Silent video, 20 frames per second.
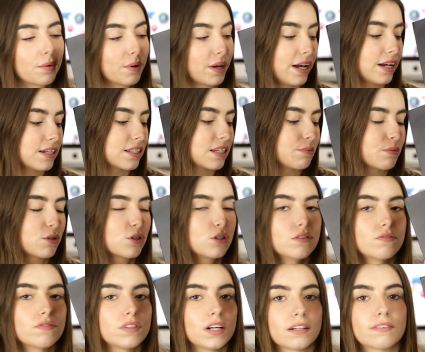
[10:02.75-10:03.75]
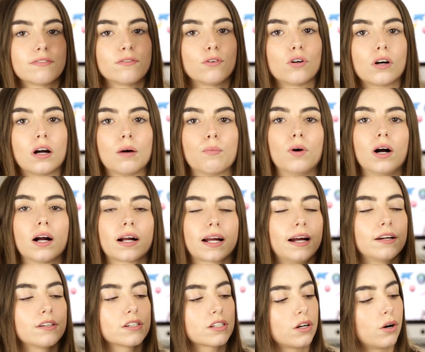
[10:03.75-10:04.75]
I'm getting some sort of like forearm
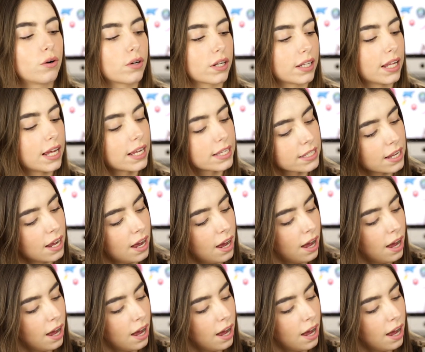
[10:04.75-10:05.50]
workout just holding this.